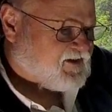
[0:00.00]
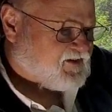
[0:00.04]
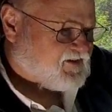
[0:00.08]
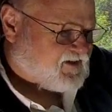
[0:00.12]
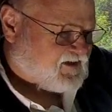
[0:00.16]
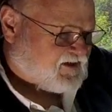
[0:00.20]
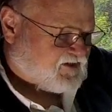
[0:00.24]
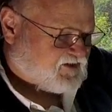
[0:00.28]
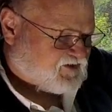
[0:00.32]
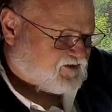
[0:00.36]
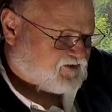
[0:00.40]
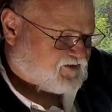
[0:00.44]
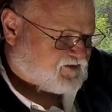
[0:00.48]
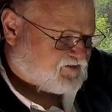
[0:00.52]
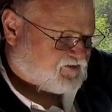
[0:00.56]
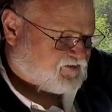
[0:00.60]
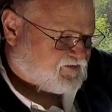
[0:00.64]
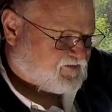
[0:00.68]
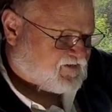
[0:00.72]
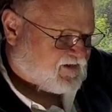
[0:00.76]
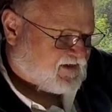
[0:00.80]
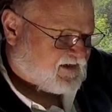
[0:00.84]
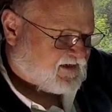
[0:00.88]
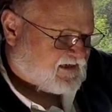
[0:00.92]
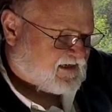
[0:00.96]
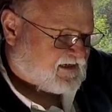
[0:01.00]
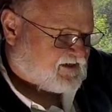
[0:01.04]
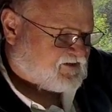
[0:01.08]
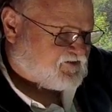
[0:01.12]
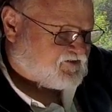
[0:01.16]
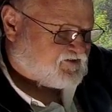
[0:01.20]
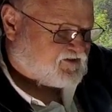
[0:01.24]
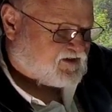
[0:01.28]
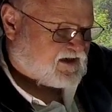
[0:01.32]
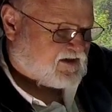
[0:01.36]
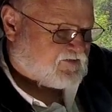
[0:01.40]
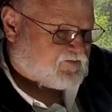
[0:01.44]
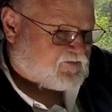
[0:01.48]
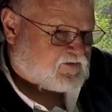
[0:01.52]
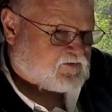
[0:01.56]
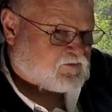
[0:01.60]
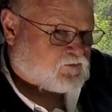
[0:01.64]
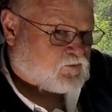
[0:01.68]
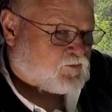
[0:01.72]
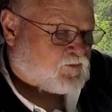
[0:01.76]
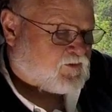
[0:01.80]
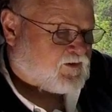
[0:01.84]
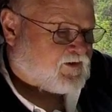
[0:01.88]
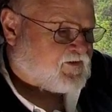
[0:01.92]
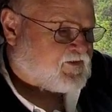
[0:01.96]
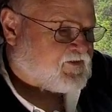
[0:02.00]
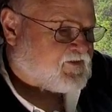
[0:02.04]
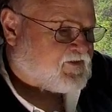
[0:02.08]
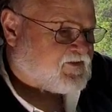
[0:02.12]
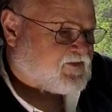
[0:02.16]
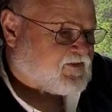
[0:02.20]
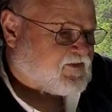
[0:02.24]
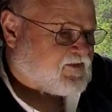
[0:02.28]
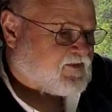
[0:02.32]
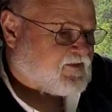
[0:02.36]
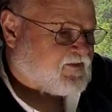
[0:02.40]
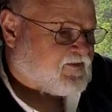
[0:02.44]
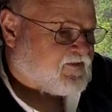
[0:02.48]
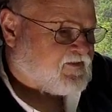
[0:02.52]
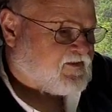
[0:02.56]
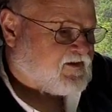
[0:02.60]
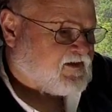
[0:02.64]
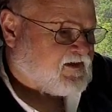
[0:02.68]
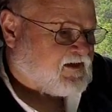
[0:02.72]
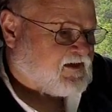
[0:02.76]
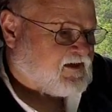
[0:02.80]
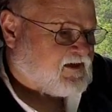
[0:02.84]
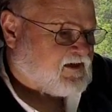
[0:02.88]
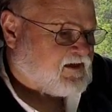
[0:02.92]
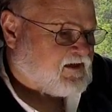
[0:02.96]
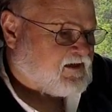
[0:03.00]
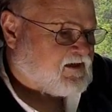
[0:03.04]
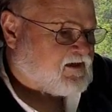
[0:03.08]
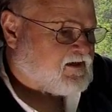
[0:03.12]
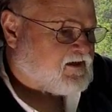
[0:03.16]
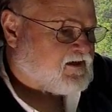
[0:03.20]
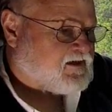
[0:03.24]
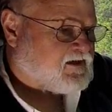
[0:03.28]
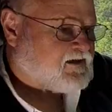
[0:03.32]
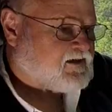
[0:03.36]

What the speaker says: The other thing I discovered with the